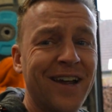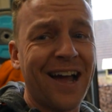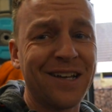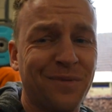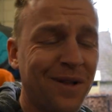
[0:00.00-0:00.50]

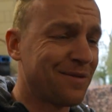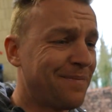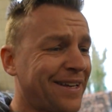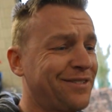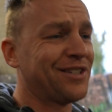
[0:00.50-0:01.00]
guys, welcome
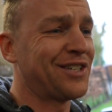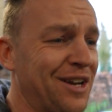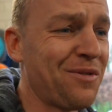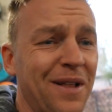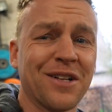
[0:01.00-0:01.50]
back to the
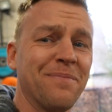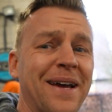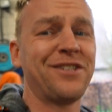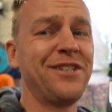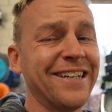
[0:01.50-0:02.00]
channel, welcome
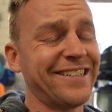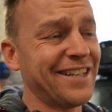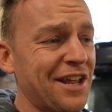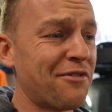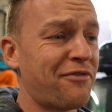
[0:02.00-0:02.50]
back to yet
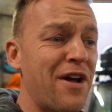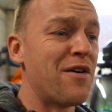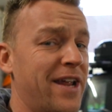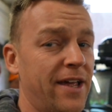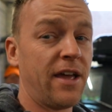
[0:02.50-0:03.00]
another
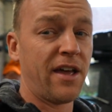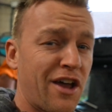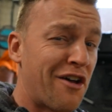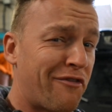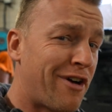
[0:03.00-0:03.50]
very
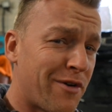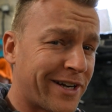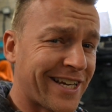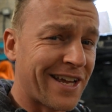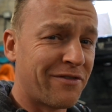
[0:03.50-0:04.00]

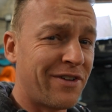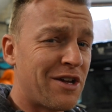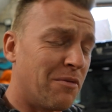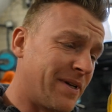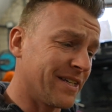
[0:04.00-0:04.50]
exciting
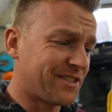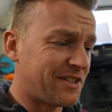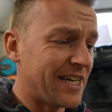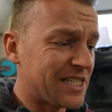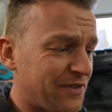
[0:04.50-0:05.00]
video. Because in
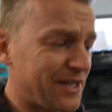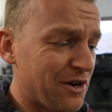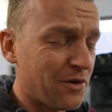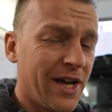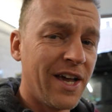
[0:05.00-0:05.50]
today's
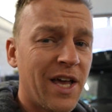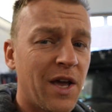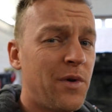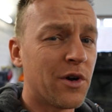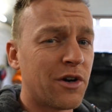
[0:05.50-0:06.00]
video
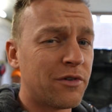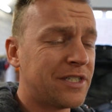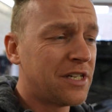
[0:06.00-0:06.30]
we are going to